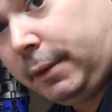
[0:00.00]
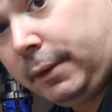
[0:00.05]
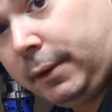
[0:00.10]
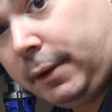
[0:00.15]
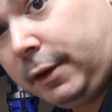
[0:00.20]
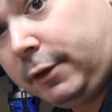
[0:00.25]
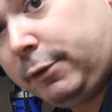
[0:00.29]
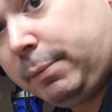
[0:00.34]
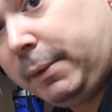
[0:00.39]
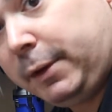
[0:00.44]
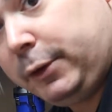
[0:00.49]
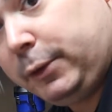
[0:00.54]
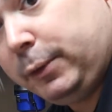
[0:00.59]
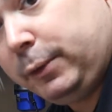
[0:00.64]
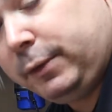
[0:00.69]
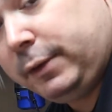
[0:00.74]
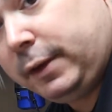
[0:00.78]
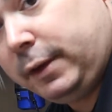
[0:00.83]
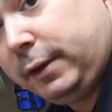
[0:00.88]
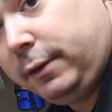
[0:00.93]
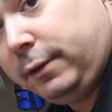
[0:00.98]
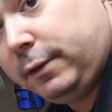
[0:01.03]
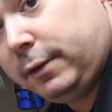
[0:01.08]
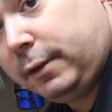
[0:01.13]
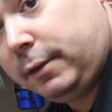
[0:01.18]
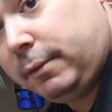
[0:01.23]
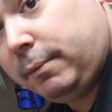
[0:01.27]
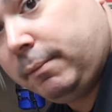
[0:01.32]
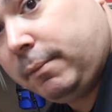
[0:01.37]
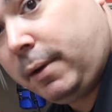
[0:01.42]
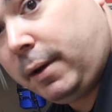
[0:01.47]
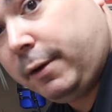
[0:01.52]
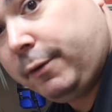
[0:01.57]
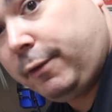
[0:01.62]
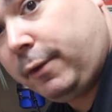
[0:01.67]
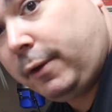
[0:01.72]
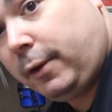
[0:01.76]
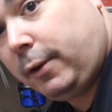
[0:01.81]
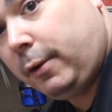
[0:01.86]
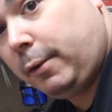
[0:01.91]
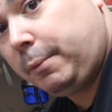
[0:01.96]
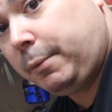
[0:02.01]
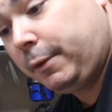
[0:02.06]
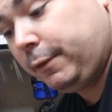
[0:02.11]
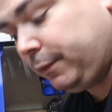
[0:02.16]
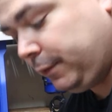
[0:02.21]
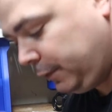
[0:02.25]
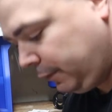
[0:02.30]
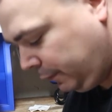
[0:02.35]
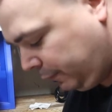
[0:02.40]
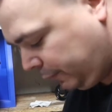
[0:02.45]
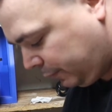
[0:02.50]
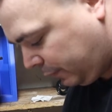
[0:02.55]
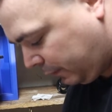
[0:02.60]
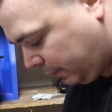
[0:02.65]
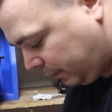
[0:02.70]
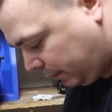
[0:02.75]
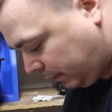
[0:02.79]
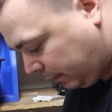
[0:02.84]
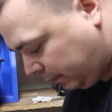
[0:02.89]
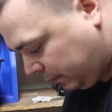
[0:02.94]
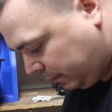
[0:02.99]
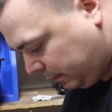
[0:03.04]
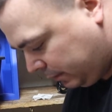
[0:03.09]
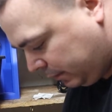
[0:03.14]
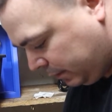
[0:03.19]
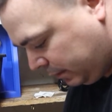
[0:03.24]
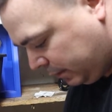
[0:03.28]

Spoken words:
that's my 2 cents and my follow-up review for